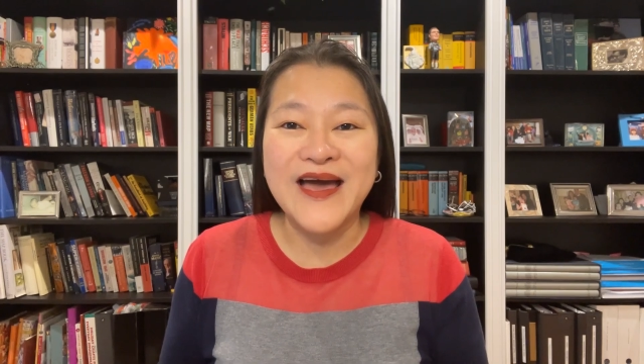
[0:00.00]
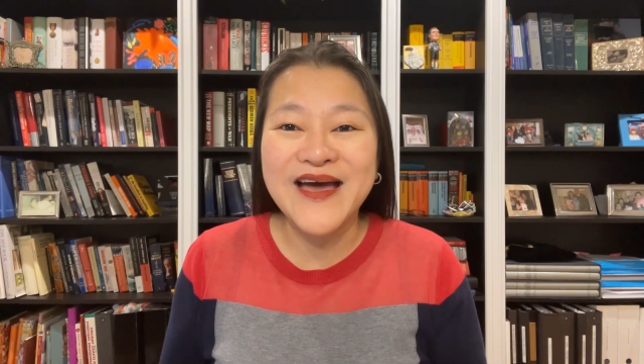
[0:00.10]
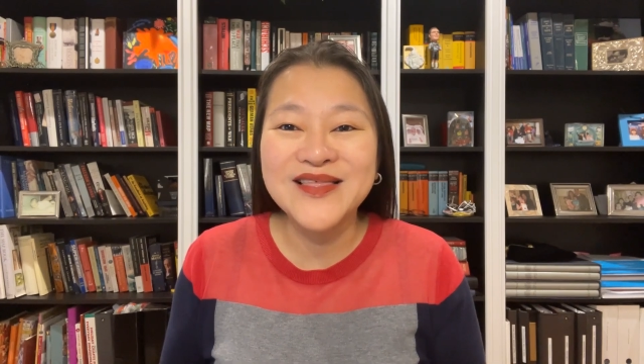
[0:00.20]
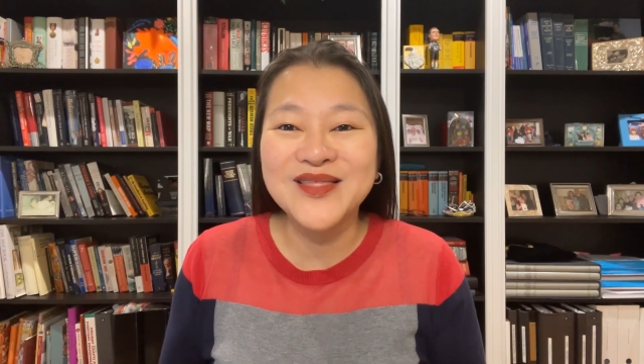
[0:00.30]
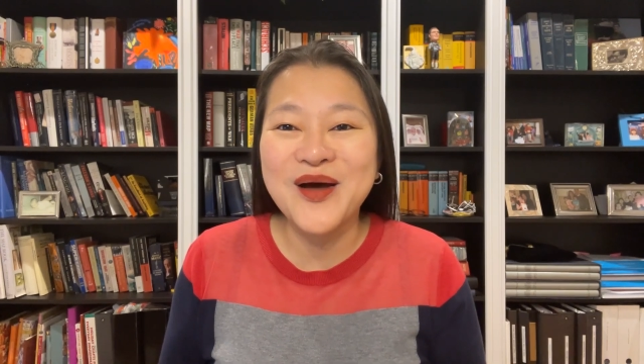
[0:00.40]

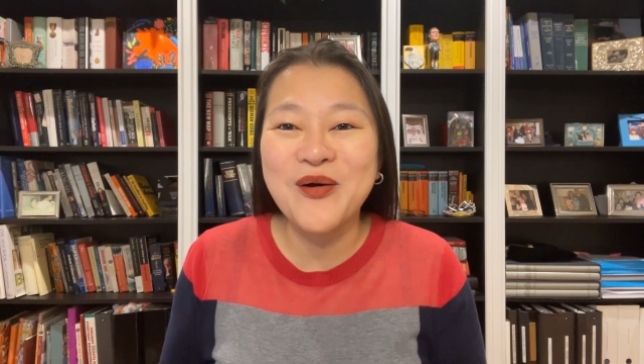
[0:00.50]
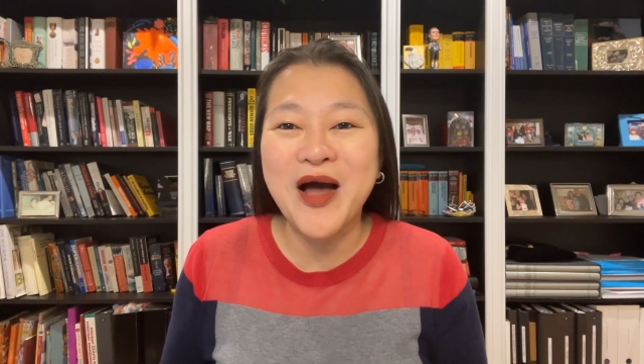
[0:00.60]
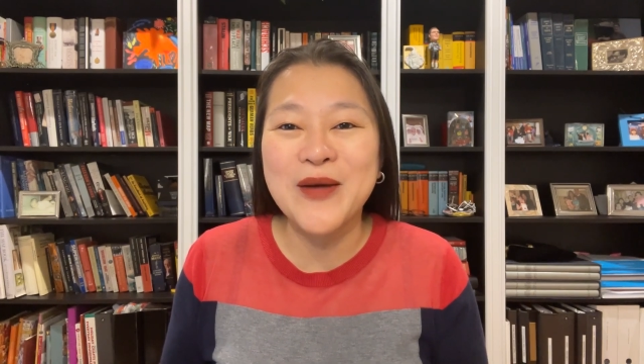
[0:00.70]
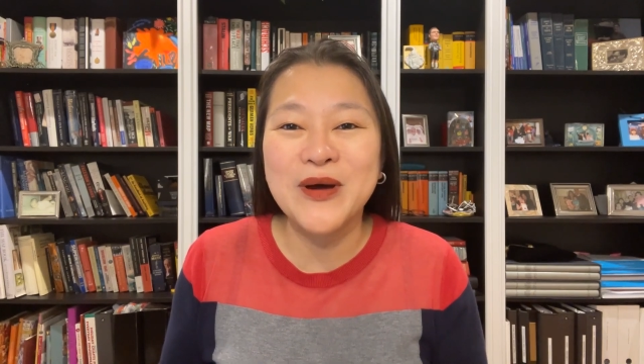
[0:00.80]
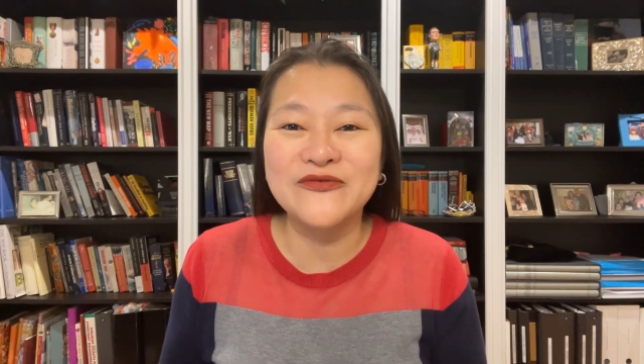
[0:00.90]
Hello,
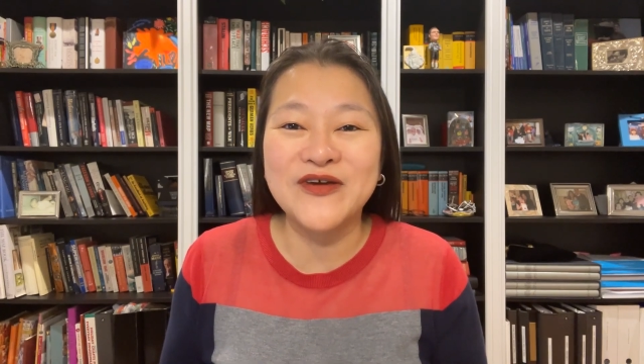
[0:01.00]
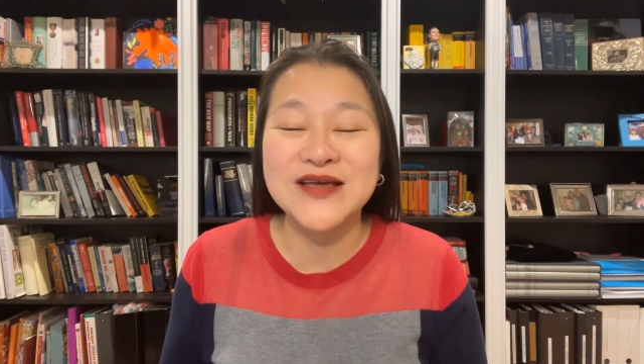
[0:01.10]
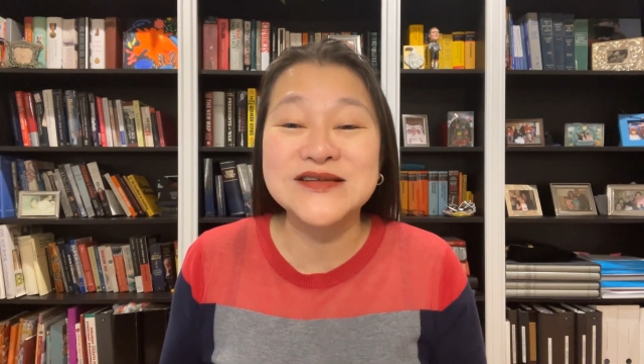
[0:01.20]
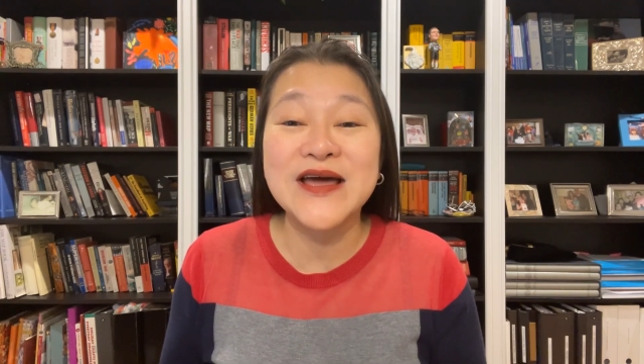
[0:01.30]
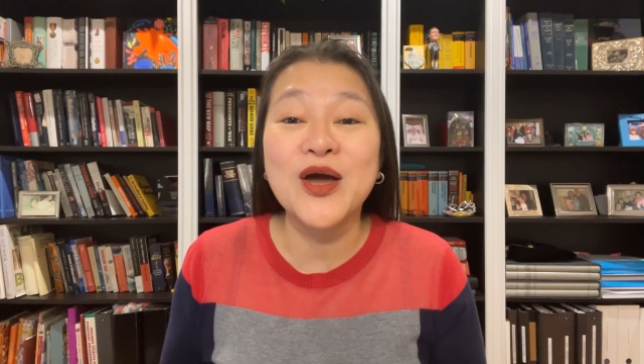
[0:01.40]
iBond
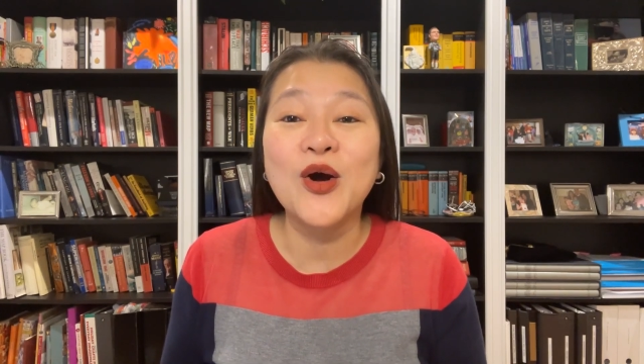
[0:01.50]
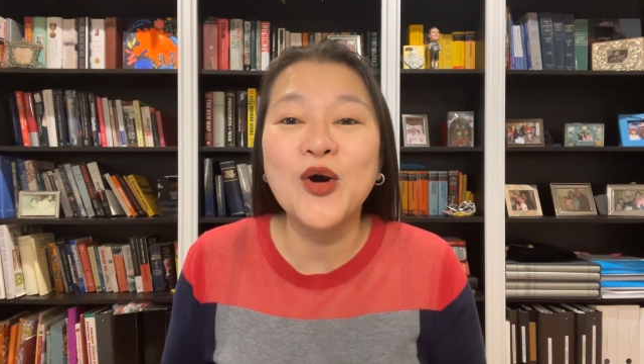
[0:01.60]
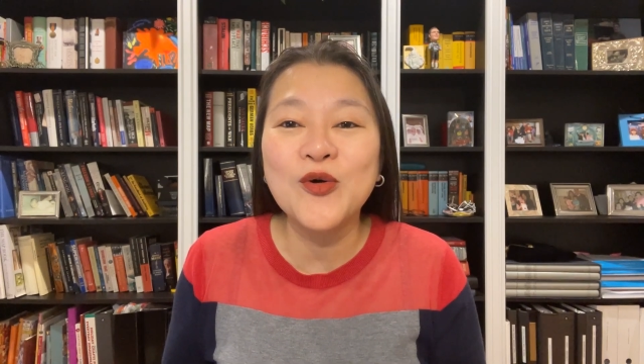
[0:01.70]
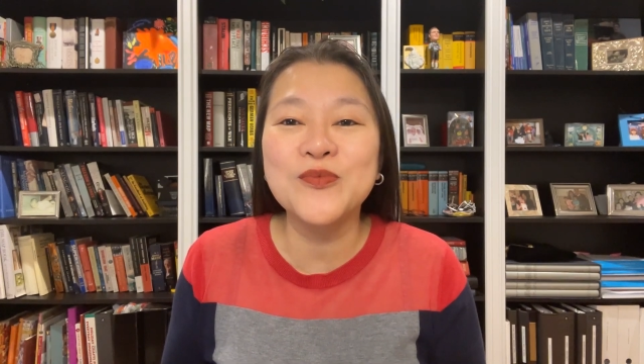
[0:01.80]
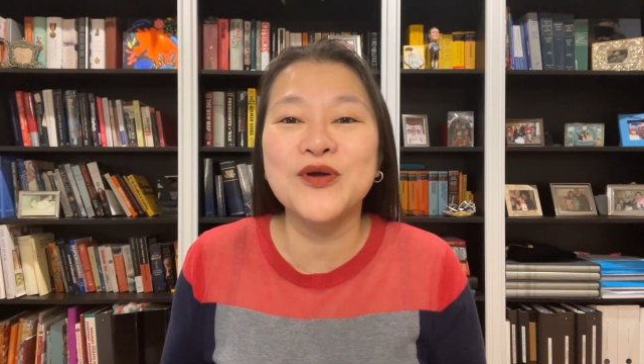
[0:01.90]
fans. I
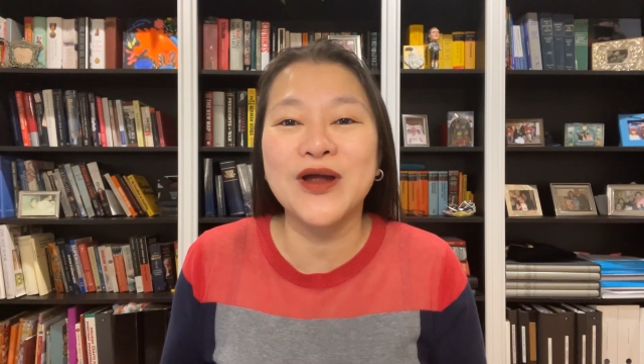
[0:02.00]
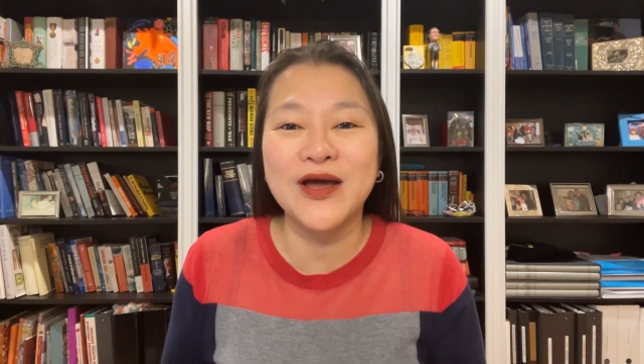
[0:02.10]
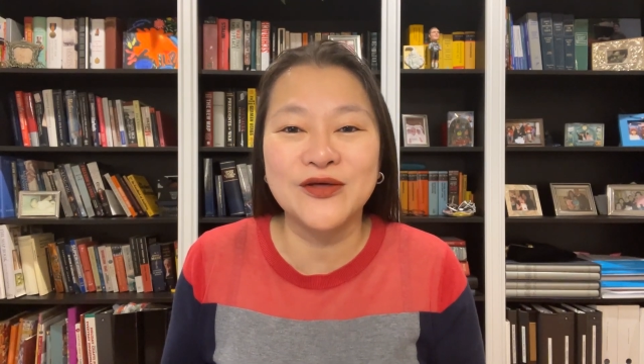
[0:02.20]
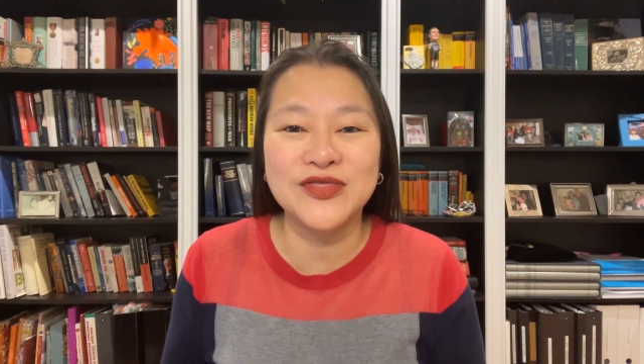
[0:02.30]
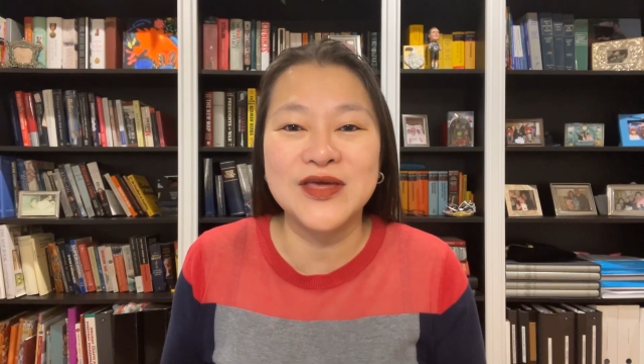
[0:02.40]
hope you're
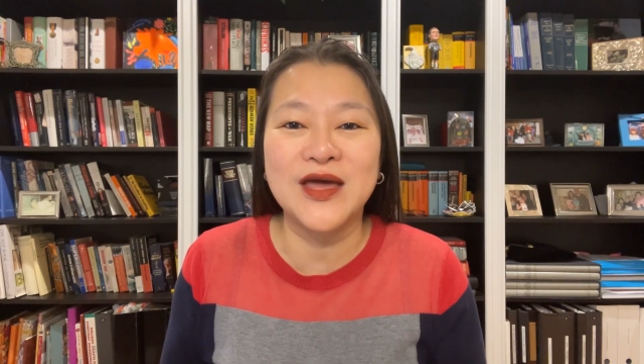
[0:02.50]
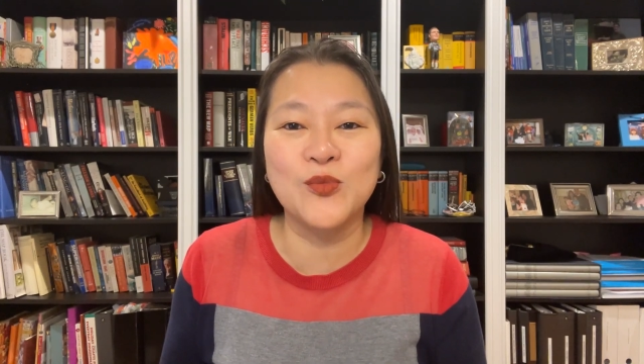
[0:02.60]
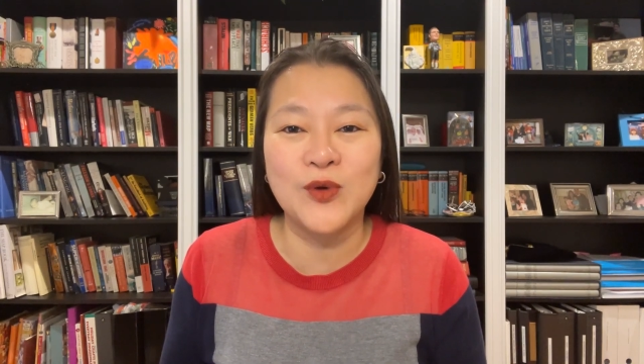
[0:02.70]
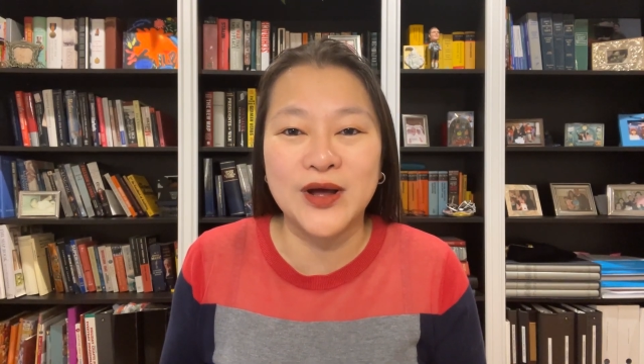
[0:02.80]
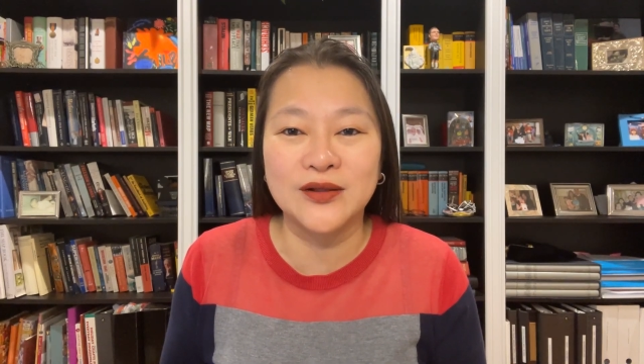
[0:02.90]
healthy
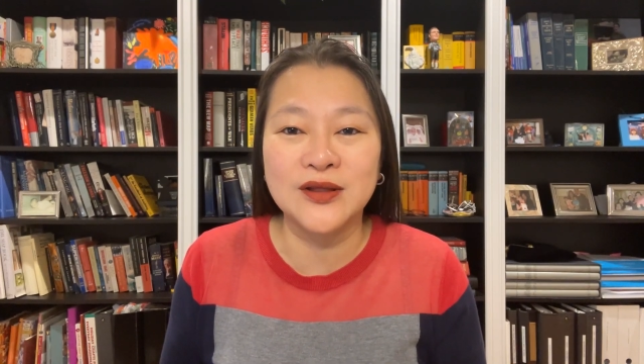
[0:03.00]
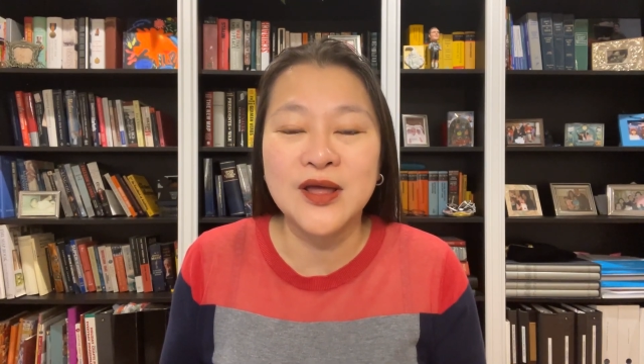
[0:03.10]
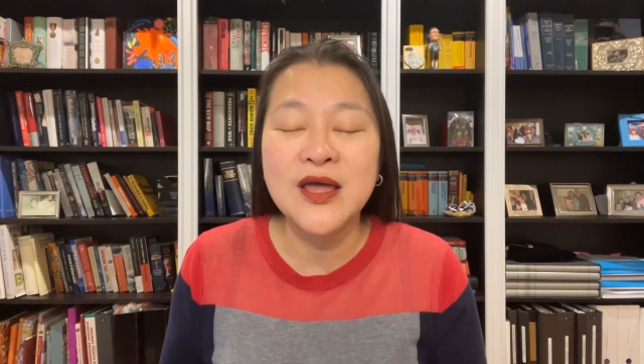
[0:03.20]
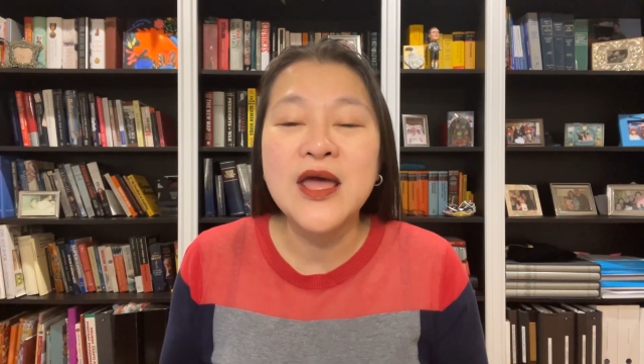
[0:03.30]
and well.